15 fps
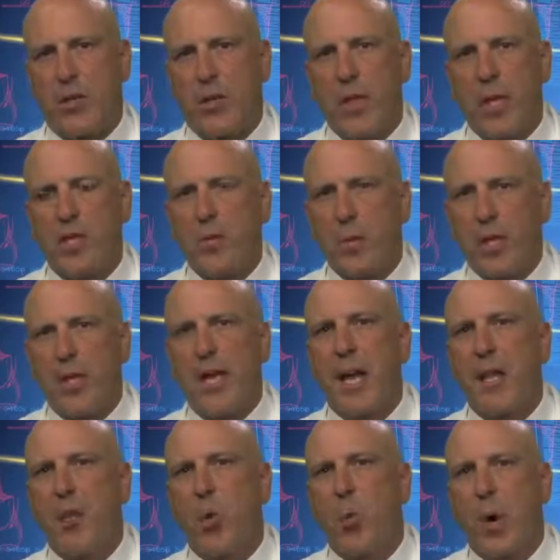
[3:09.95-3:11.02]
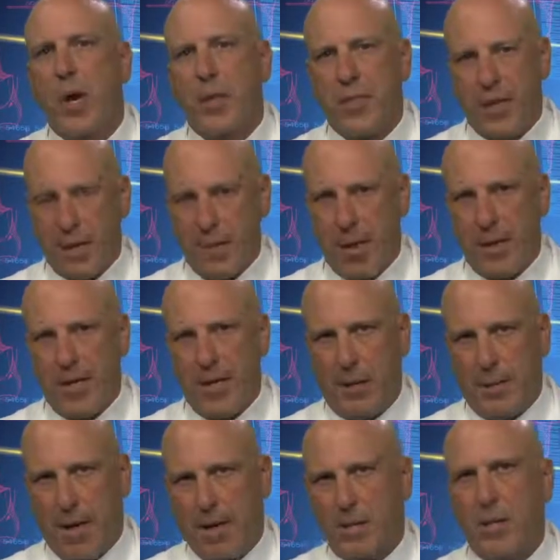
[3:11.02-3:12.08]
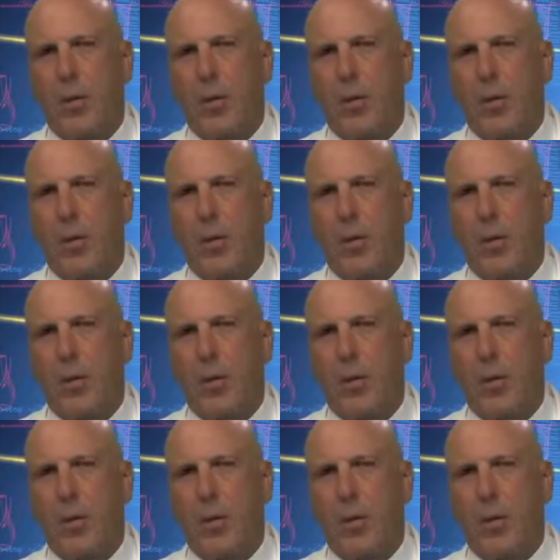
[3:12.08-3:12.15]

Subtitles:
So that's really kind of the one thing about Emax.